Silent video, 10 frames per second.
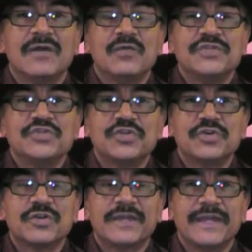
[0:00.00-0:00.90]
with
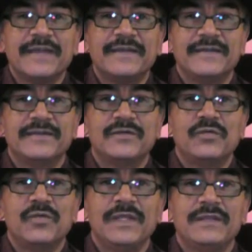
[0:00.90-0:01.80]
short hair,
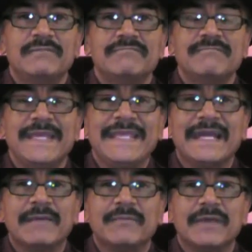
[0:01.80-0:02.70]
with
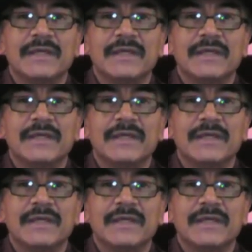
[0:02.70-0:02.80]
makeup,